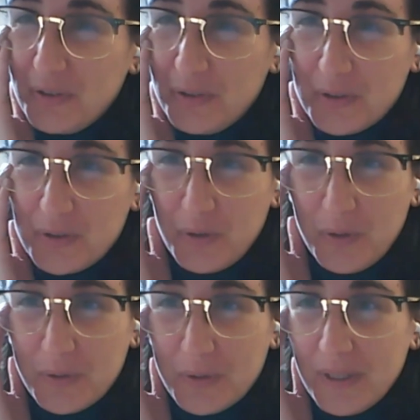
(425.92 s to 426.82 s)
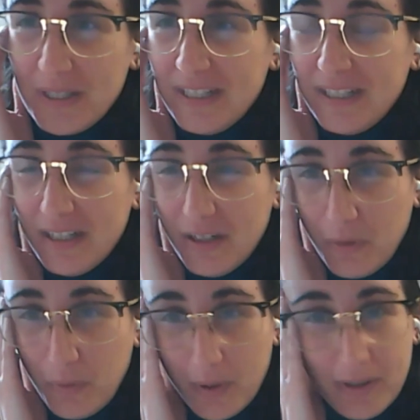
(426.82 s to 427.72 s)
for those of you
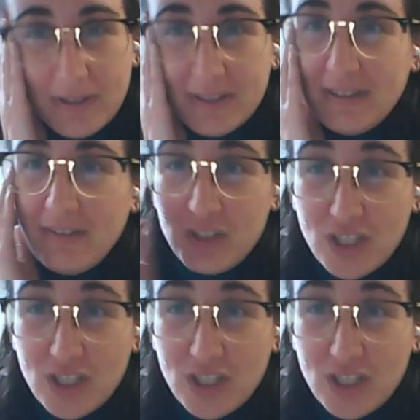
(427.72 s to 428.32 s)
who have